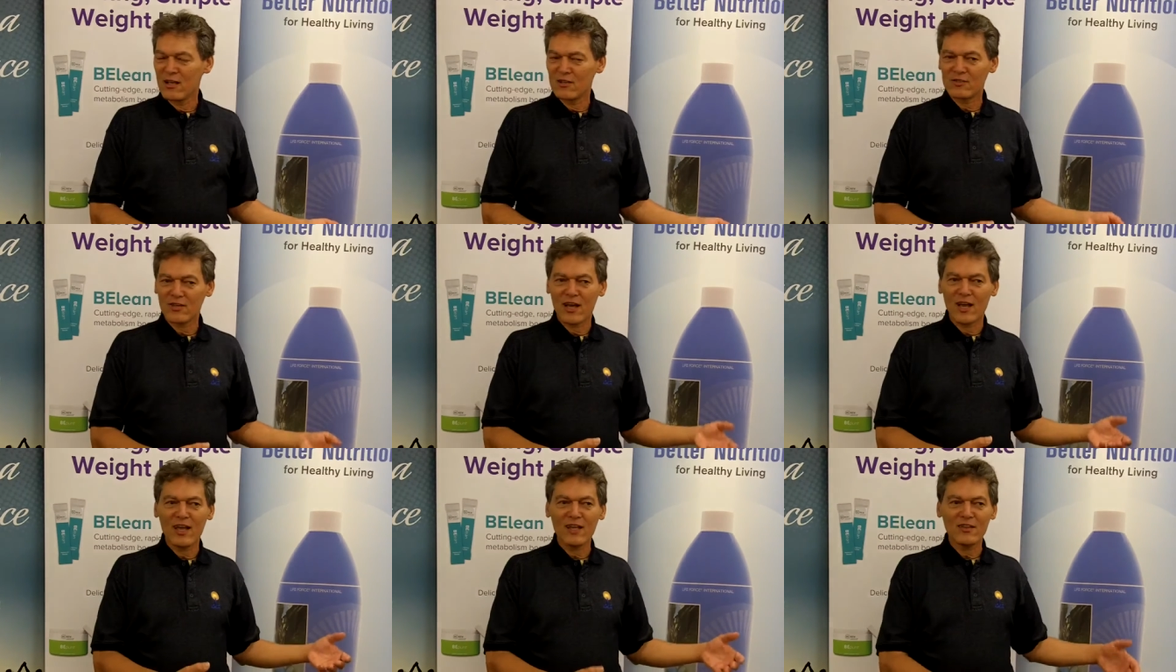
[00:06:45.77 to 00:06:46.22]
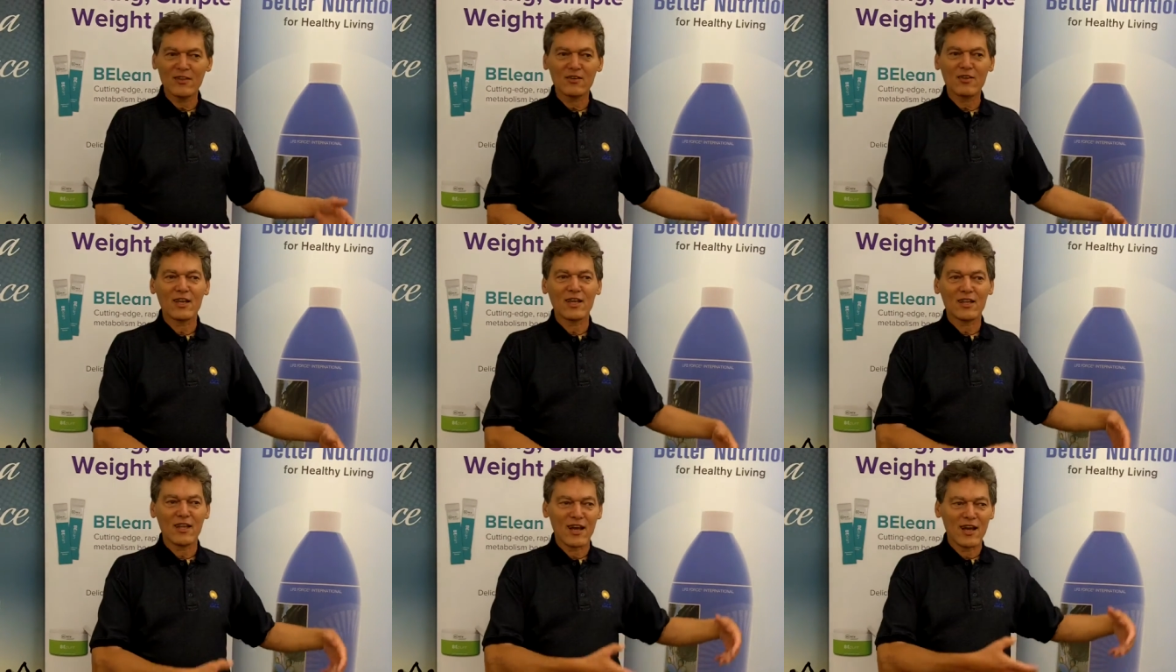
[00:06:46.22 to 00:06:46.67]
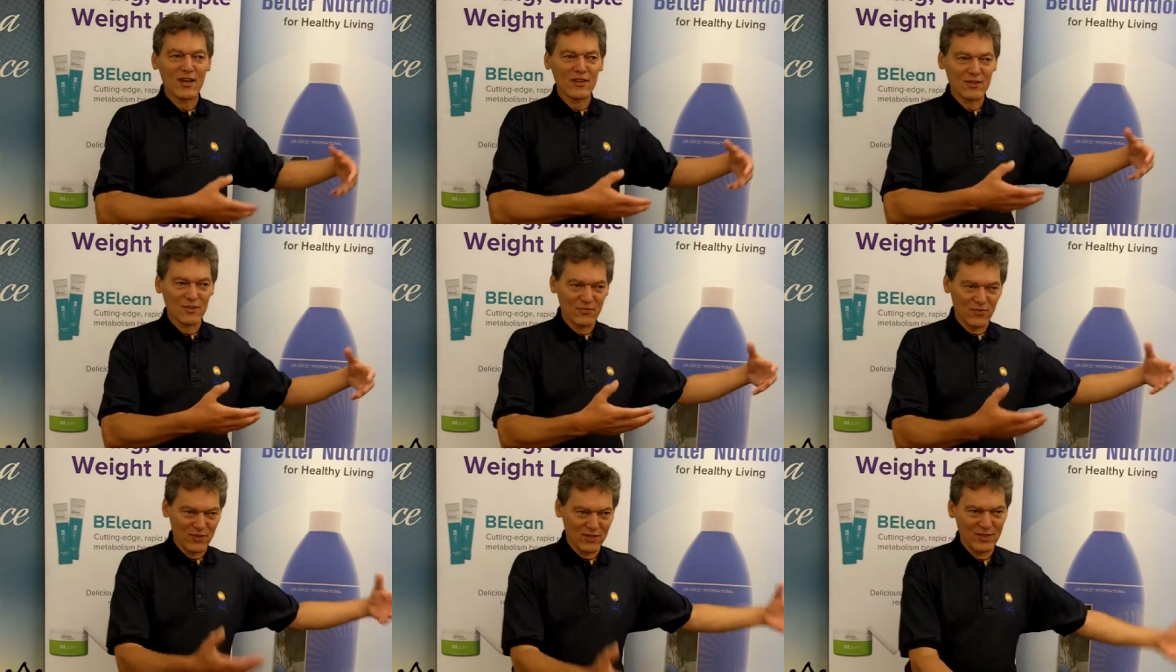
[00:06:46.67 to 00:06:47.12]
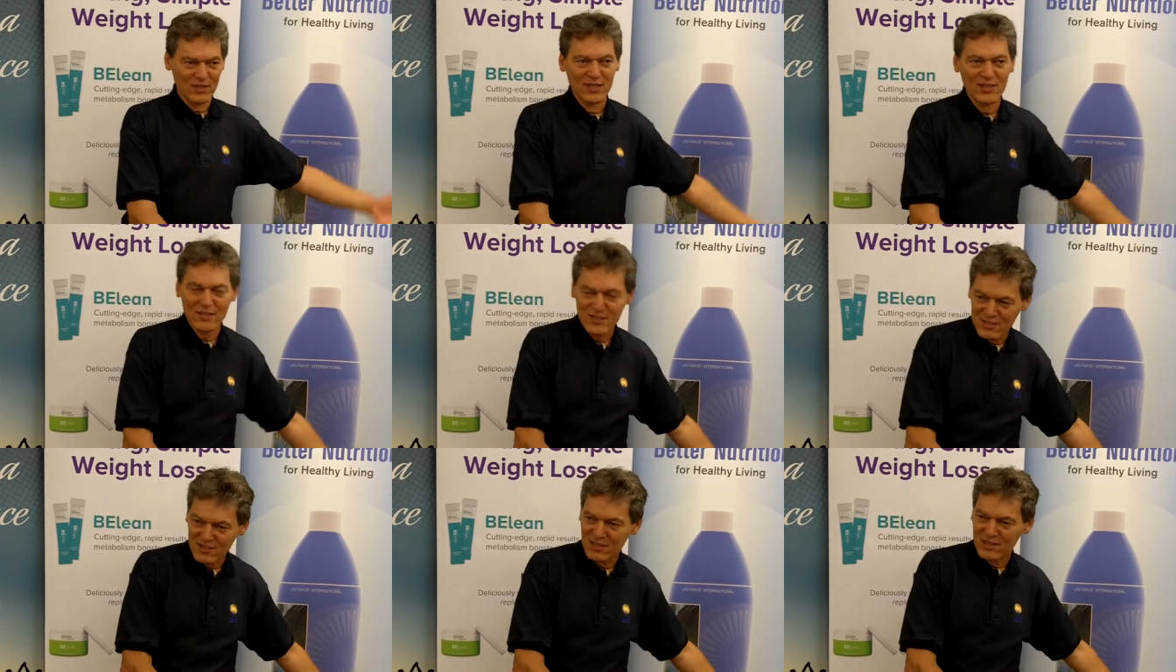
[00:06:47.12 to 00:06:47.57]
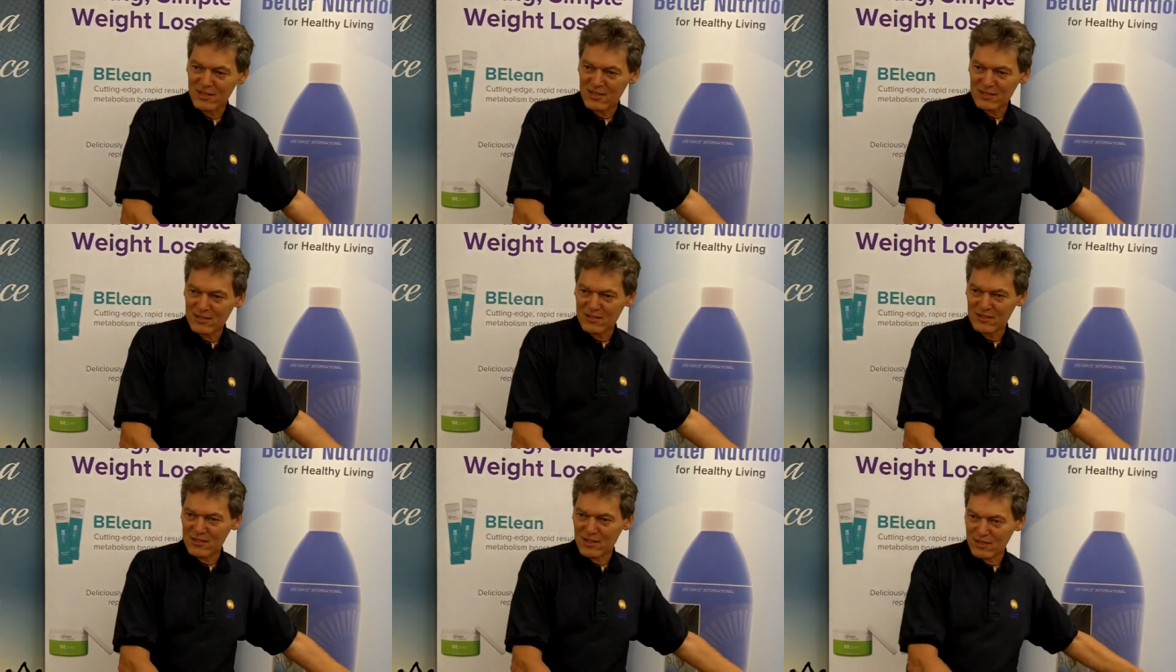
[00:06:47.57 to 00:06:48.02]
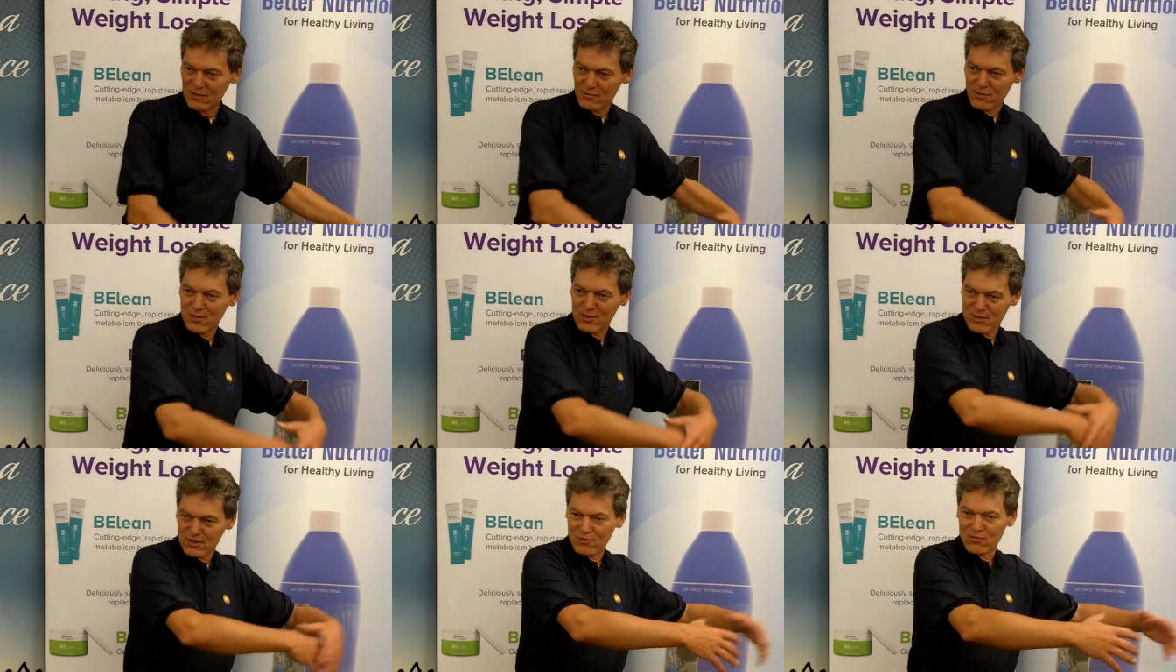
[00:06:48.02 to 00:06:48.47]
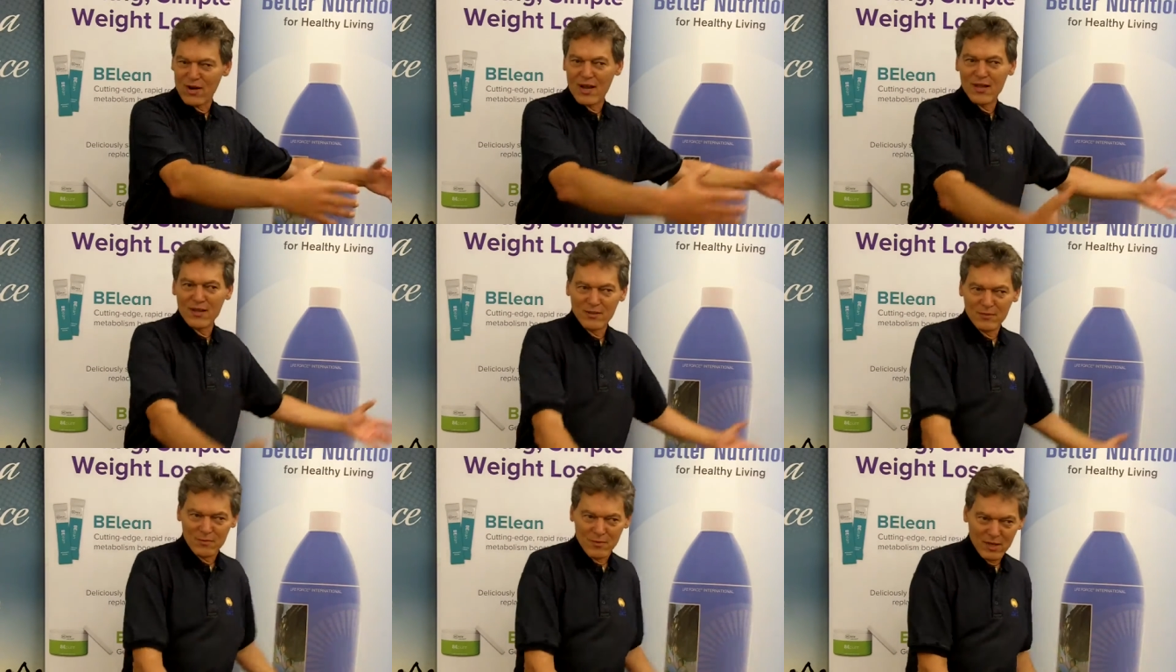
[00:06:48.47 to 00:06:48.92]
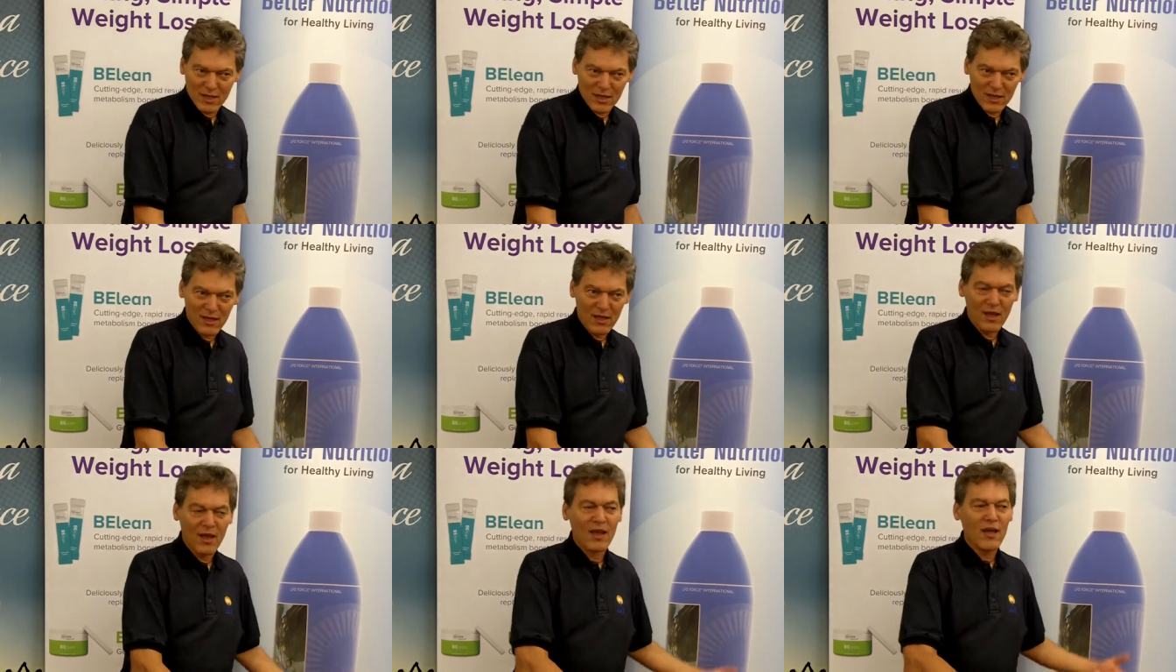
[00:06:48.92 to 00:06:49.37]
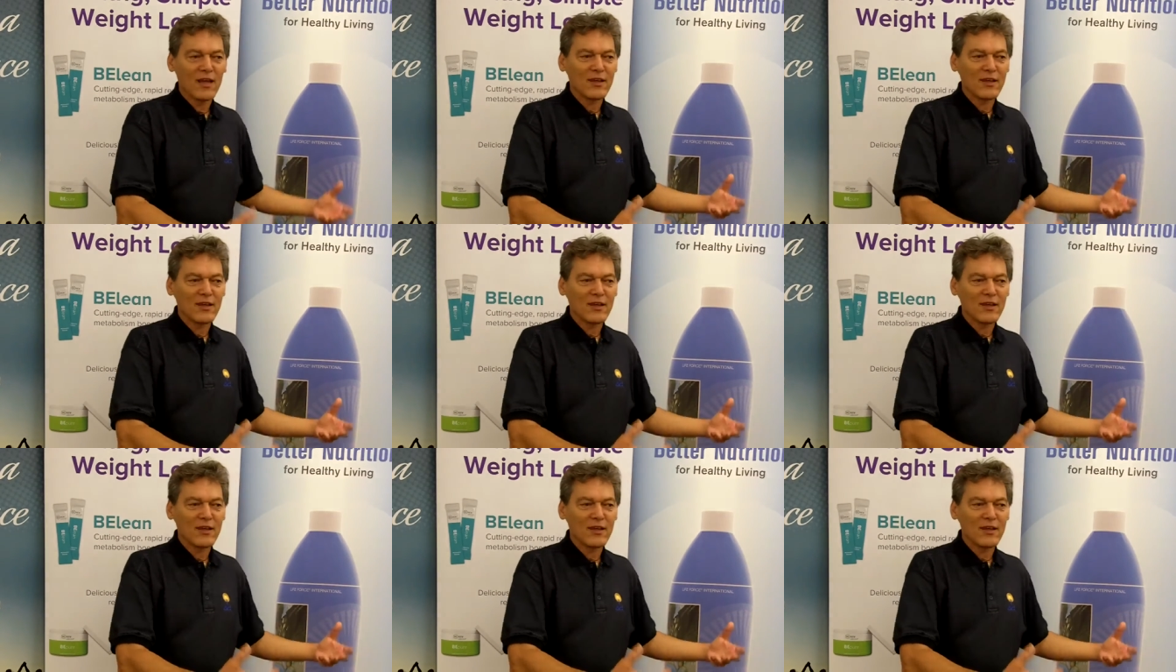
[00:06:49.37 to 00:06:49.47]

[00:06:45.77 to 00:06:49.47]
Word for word: So I had to get out of the disease that was around me,